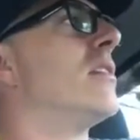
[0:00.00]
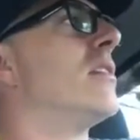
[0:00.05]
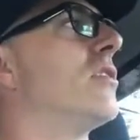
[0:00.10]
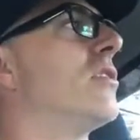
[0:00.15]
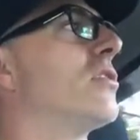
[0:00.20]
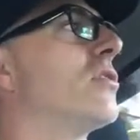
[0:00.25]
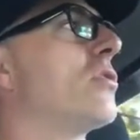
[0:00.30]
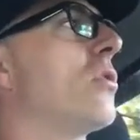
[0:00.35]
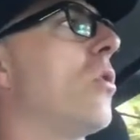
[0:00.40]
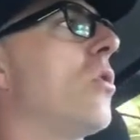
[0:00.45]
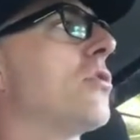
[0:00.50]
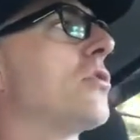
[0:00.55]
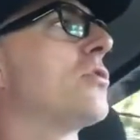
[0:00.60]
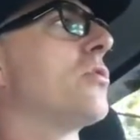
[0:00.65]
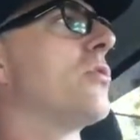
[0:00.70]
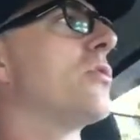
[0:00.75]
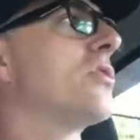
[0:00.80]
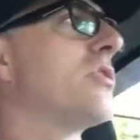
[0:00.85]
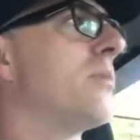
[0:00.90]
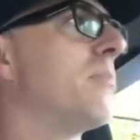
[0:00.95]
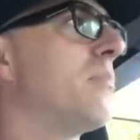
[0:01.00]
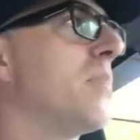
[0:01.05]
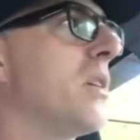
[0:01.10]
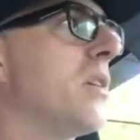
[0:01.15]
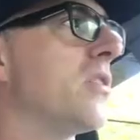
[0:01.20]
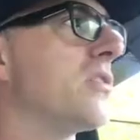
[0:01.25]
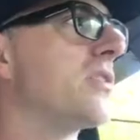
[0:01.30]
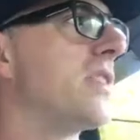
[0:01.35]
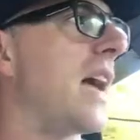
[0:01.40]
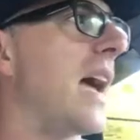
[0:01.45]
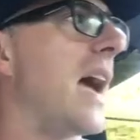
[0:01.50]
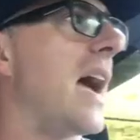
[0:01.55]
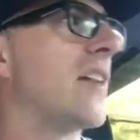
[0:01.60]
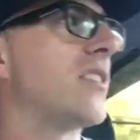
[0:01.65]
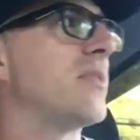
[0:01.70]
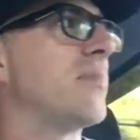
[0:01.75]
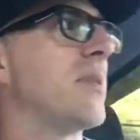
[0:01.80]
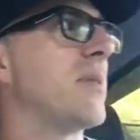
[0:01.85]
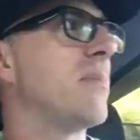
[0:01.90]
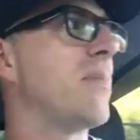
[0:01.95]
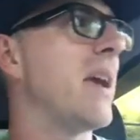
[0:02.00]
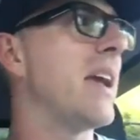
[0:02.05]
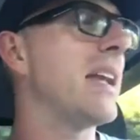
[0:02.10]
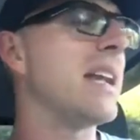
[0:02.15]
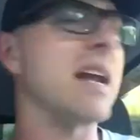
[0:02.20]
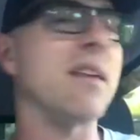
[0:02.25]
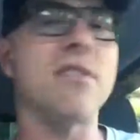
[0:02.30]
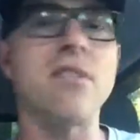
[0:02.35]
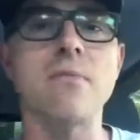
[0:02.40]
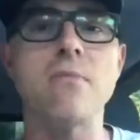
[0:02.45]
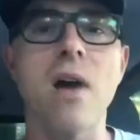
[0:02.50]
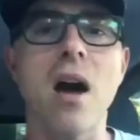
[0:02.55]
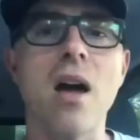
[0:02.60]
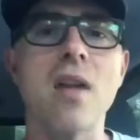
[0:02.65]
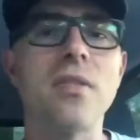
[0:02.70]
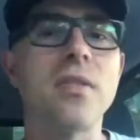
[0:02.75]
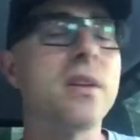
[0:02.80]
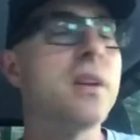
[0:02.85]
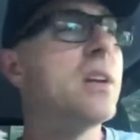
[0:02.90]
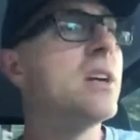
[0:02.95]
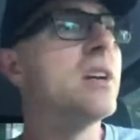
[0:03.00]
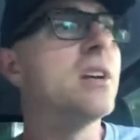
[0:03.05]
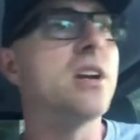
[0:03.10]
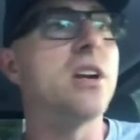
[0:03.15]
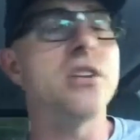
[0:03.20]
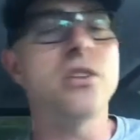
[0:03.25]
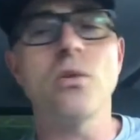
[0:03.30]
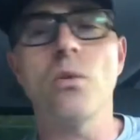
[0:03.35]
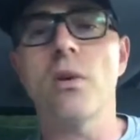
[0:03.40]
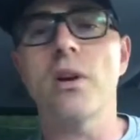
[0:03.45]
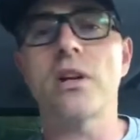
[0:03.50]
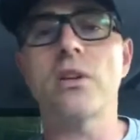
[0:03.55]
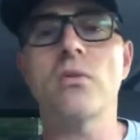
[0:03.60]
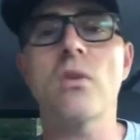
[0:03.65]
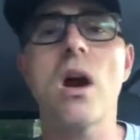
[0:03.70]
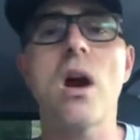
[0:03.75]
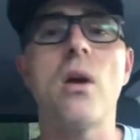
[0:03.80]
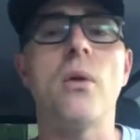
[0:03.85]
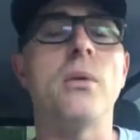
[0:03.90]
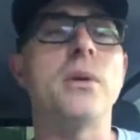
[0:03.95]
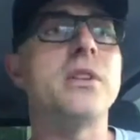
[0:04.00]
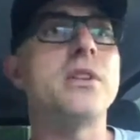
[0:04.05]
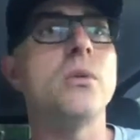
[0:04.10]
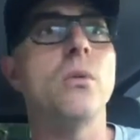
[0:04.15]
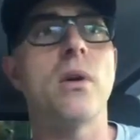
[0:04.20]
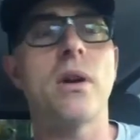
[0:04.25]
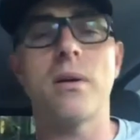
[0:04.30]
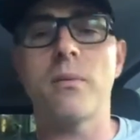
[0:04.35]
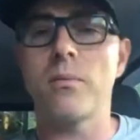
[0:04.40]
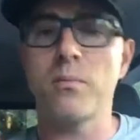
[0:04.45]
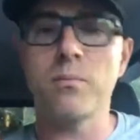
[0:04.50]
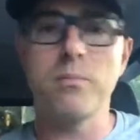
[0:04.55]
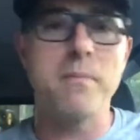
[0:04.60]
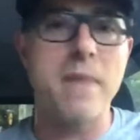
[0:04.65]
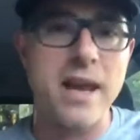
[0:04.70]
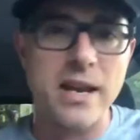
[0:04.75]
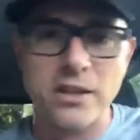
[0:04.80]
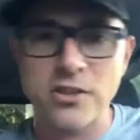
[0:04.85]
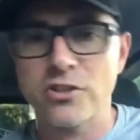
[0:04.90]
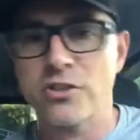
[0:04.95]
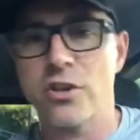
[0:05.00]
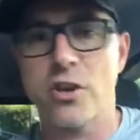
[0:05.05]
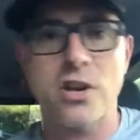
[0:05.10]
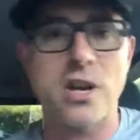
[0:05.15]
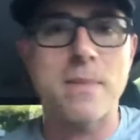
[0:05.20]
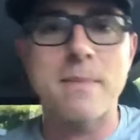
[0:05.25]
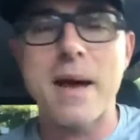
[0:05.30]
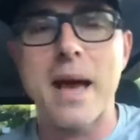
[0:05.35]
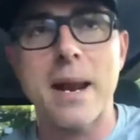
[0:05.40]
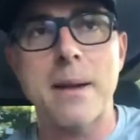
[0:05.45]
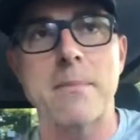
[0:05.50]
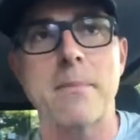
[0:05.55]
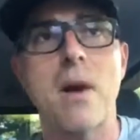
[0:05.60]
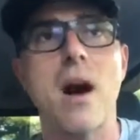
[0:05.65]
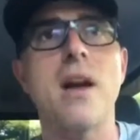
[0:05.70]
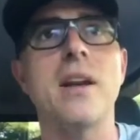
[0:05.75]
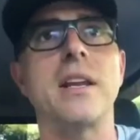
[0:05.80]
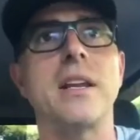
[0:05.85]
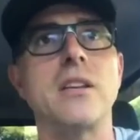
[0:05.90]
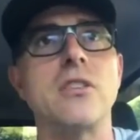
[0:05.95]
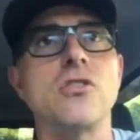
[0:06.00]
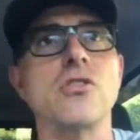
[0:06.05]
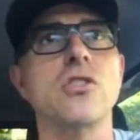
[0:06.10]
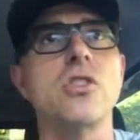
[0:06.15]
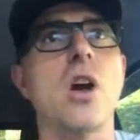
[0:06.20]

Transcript: There's all sorts of bills that have to be paid every month. And you want to grow and you want to make a certain amount of money.